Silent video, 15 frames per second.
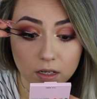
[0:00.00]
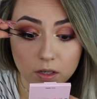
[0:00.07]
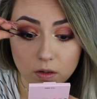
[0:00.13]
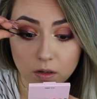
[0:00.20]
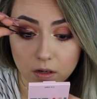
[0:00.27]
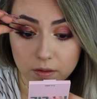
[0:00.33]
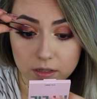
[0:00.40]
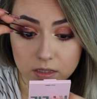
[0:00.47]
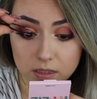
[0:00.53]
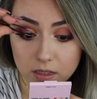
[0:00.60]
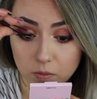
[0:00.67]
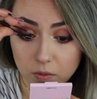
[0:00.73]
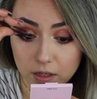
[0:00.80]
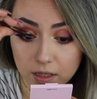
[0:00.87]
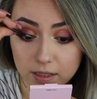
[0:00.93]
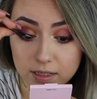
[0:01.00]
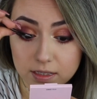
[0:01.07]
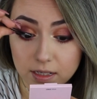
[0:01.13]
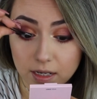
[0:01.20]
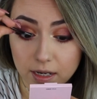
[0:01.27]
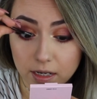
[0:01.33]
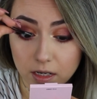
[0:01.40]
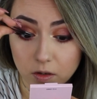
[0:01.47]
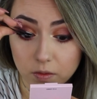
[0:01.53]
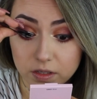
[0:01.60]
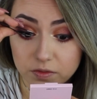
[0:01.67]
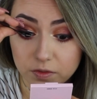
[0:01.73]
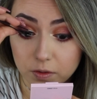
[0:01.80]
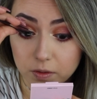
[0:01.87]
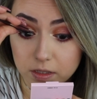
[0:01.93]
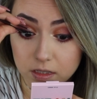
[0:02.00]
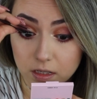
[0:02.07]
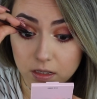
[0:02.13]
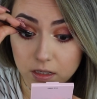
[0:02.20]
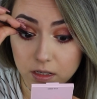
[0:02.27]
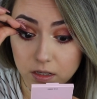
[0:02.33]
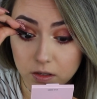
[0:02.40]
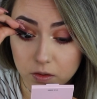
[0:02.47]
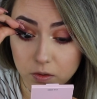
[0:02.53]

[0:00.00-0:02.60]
you always, well, at least I always focus on the inner